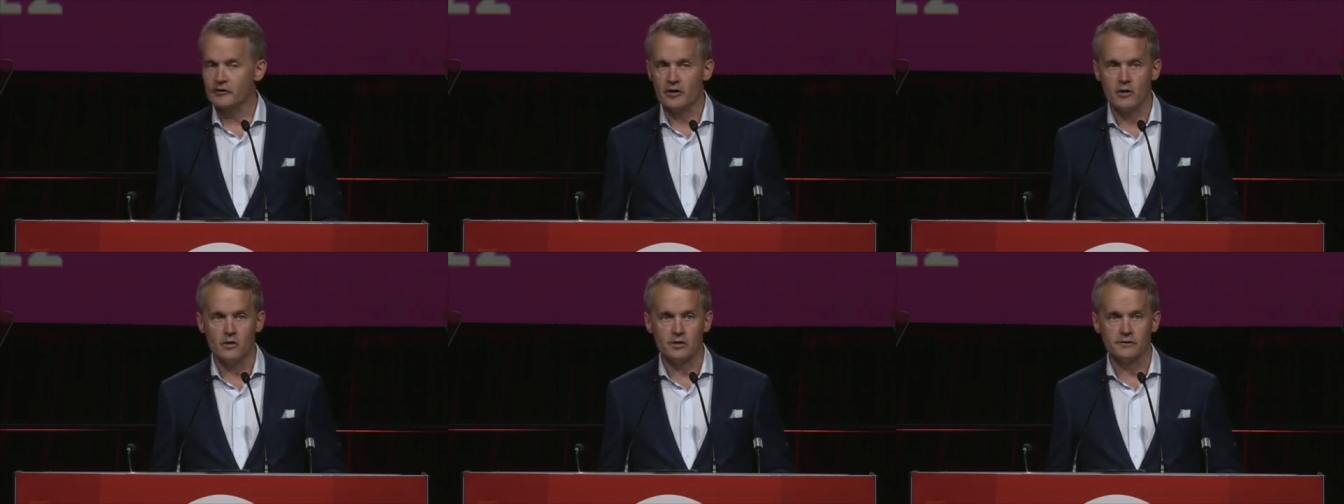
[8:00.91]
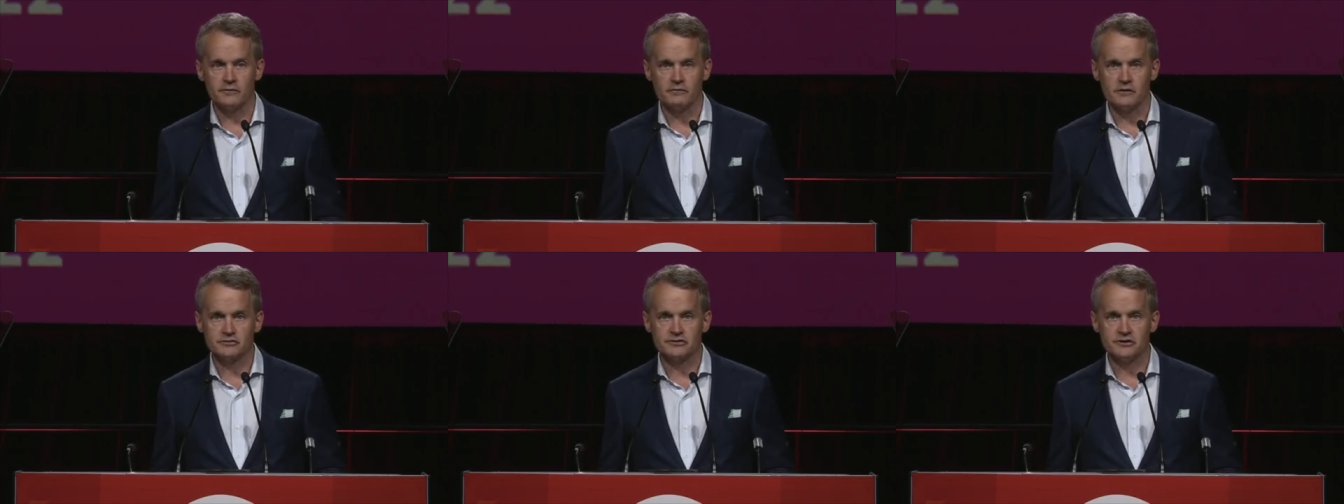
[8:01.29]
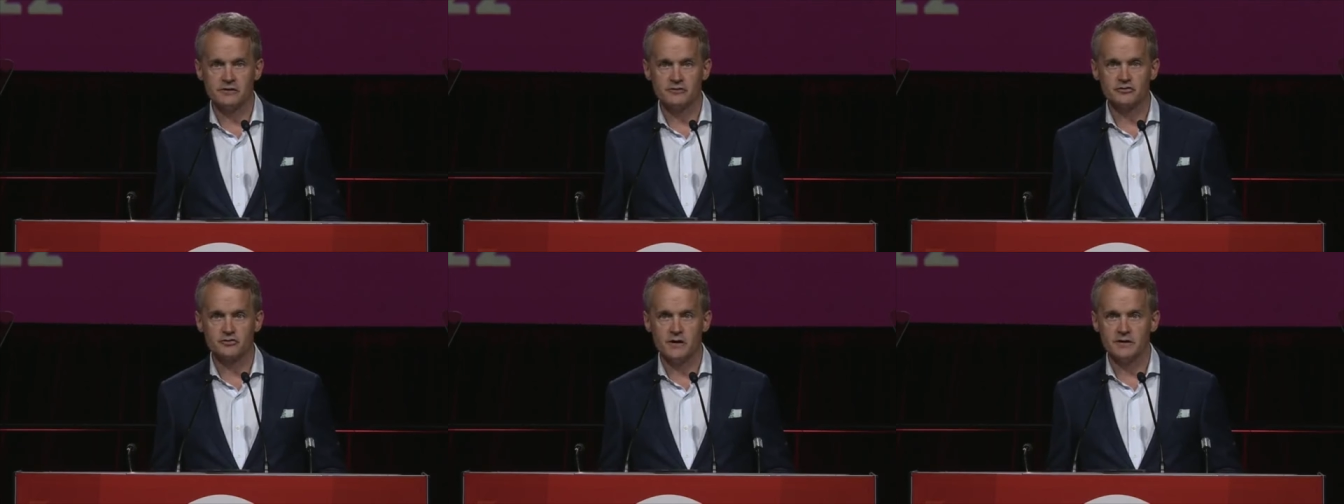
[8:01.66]
under our shared
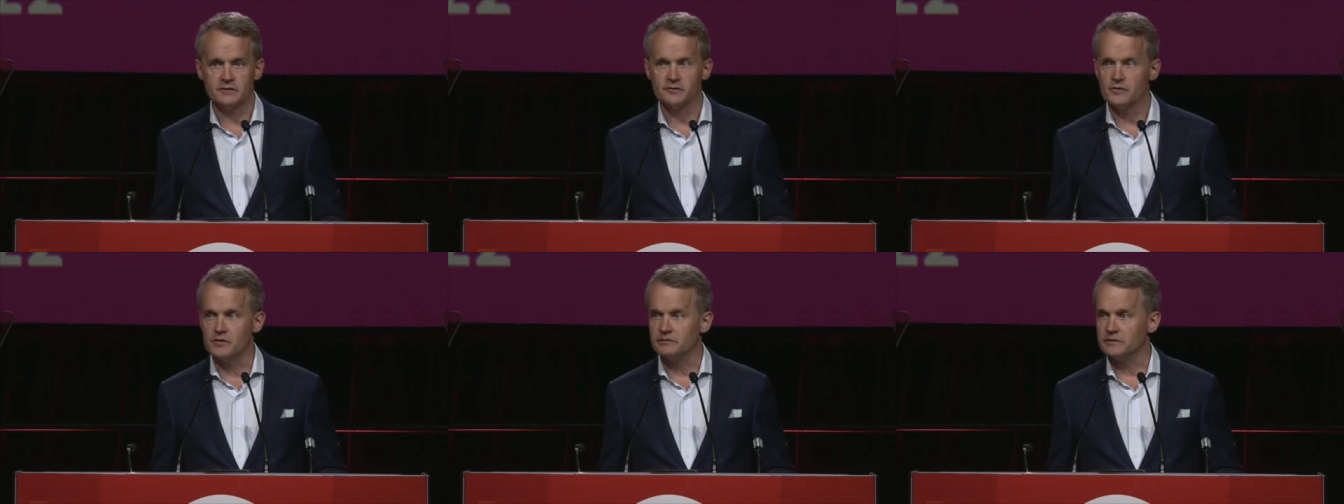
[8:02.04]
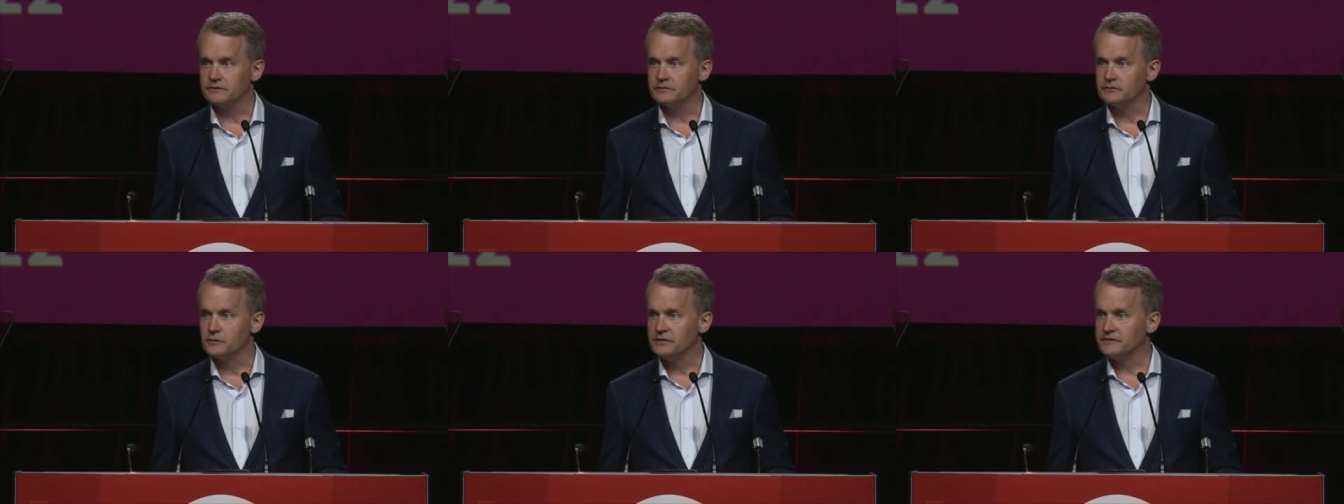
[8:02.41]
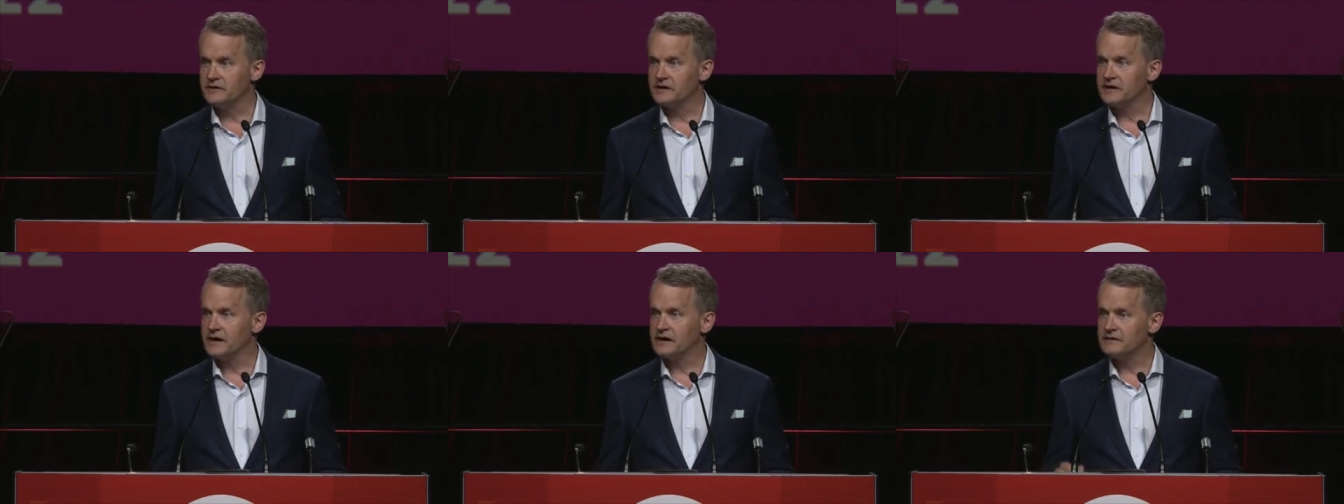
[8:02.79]
trade agreement. We
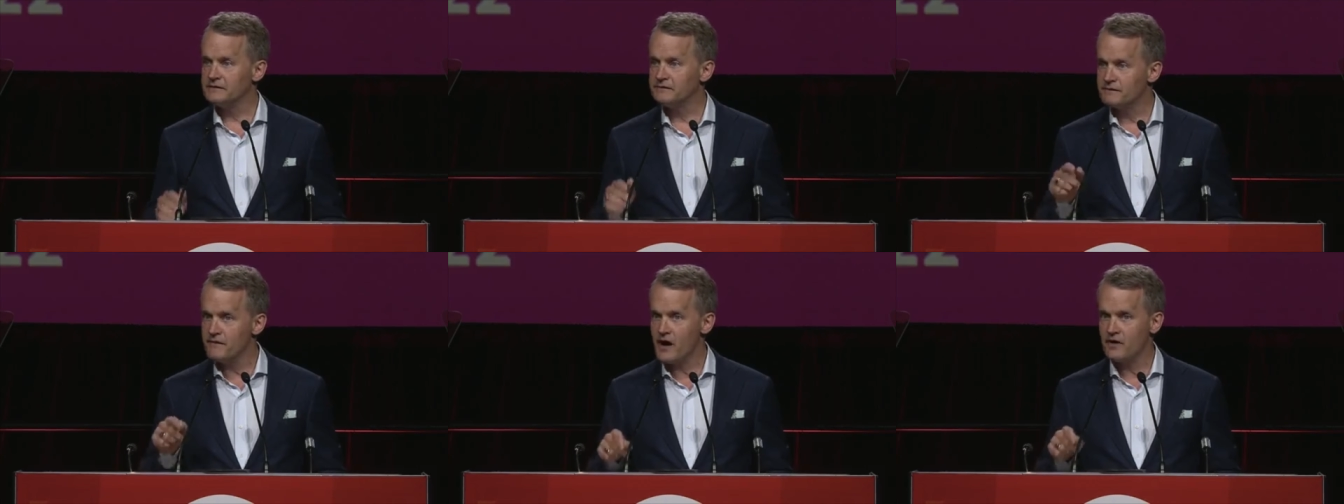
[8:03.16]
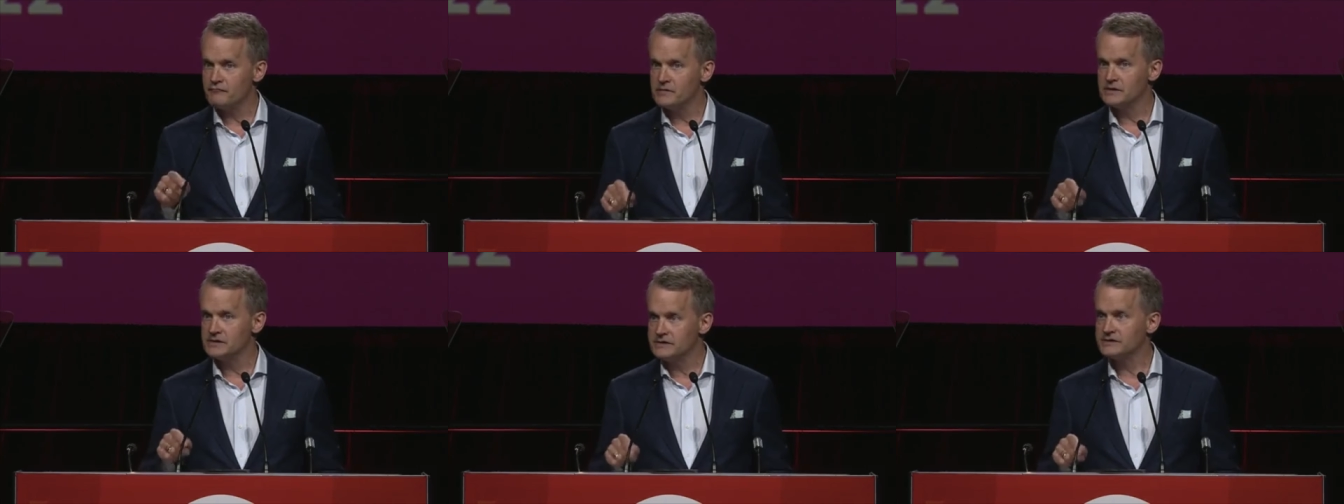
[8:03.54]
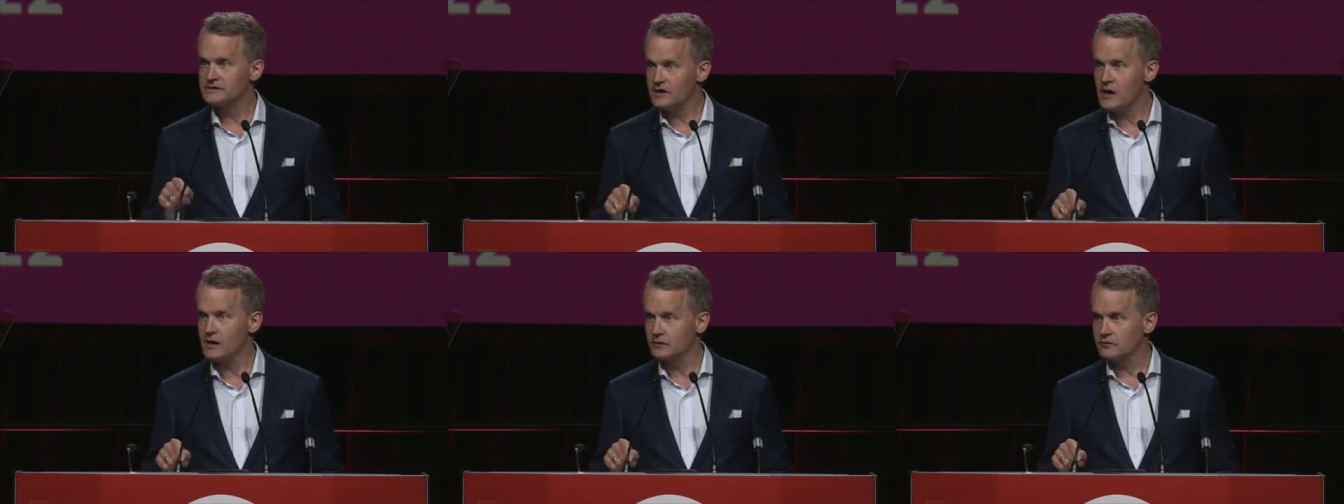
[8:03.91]
dedicated $5 million
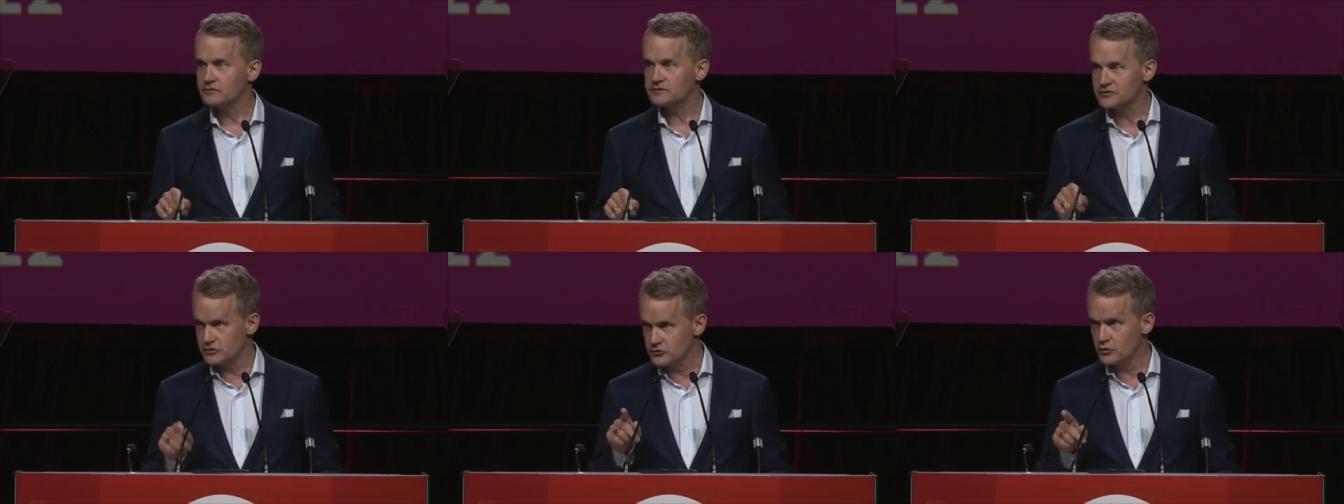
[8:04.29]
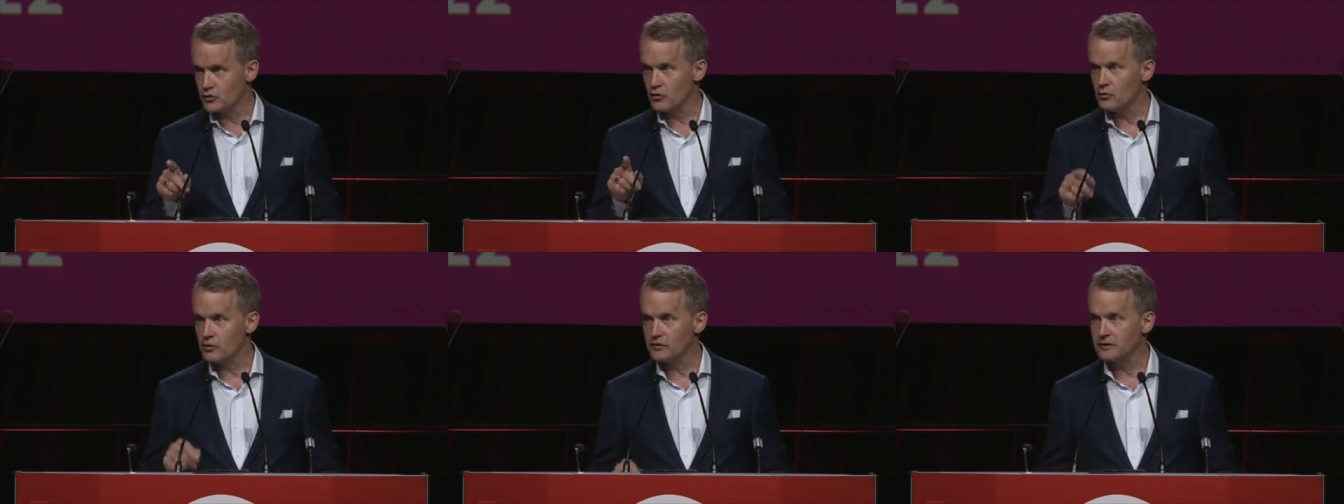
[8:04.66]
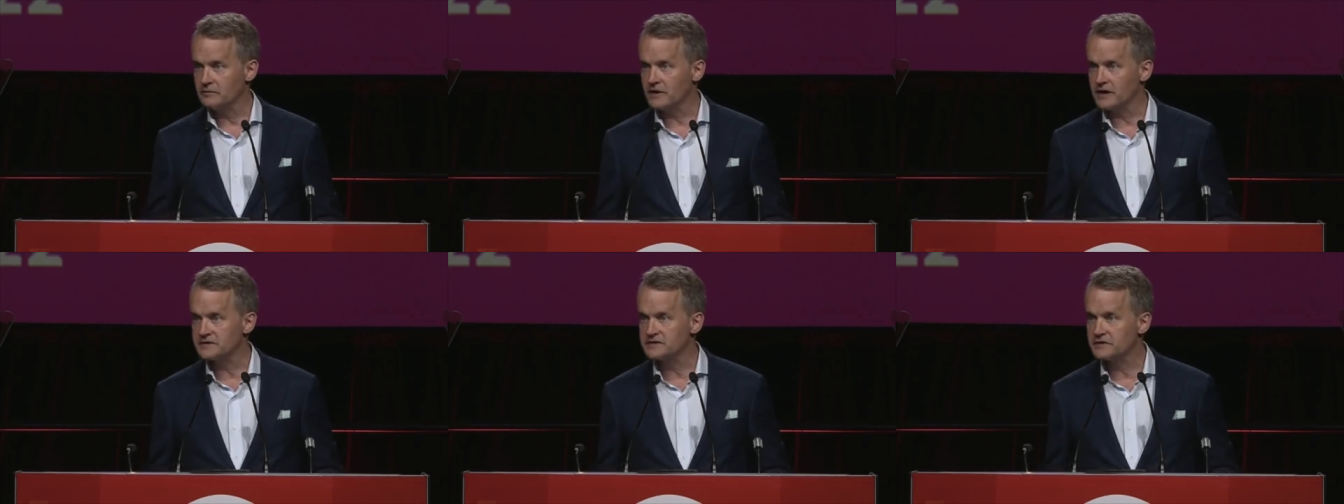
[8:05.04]
to your work in
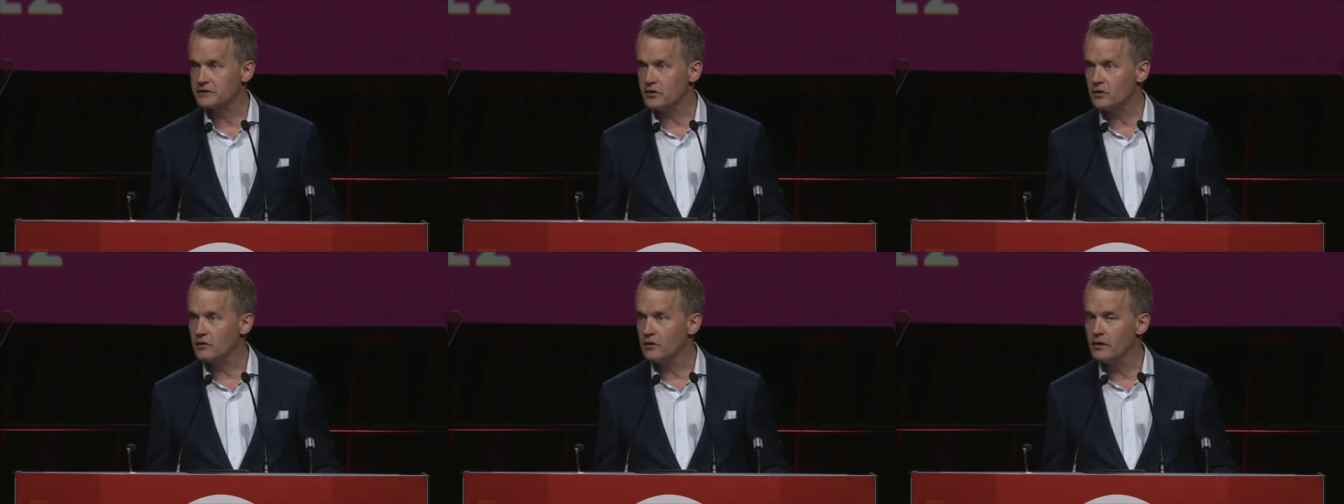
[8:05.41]
Mexico,